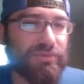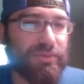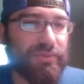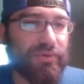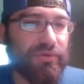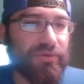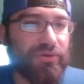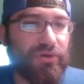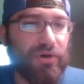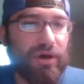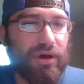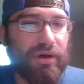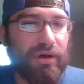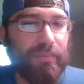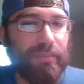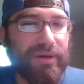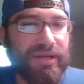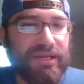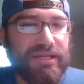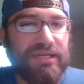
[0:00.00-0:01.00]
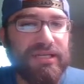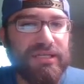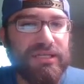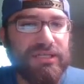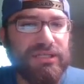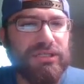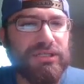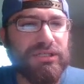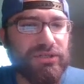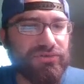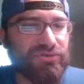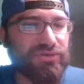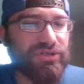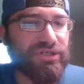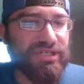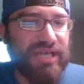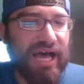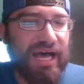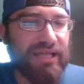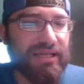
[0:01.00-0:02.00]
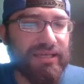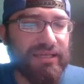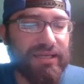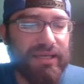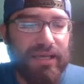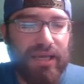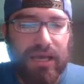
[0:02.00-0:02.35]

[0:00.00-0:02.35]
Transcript: thought, but is still solid.